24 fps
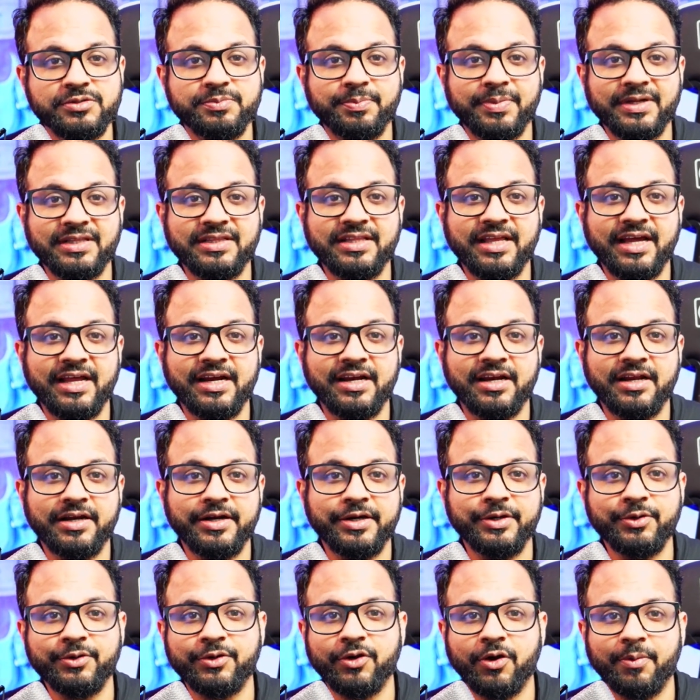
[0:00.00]
but then
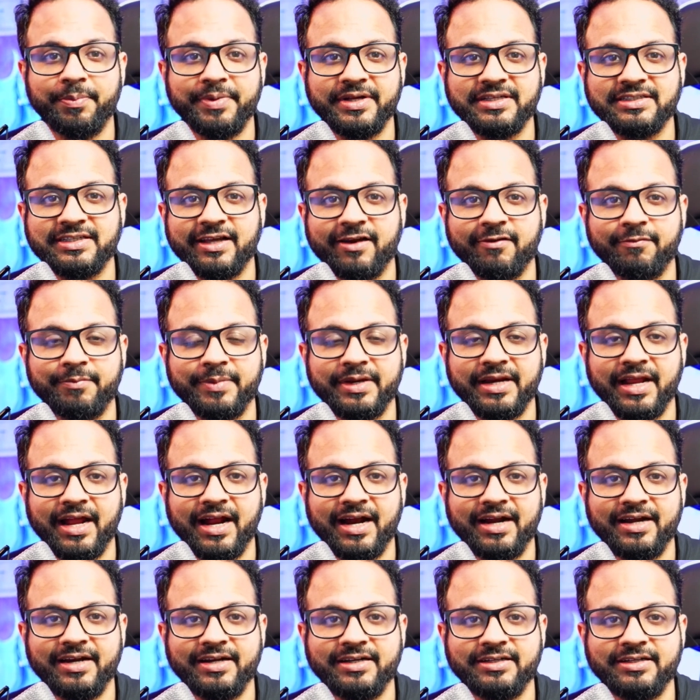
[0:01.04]
new topics have been
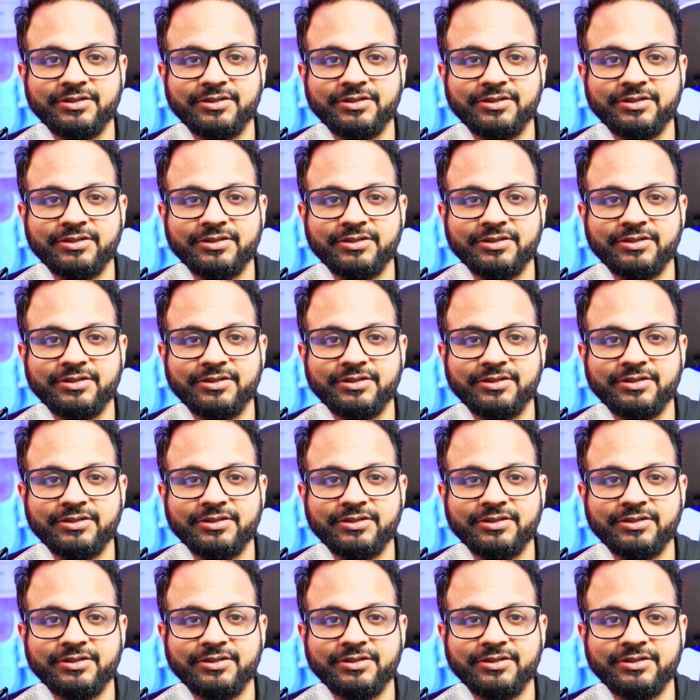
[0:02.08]
added.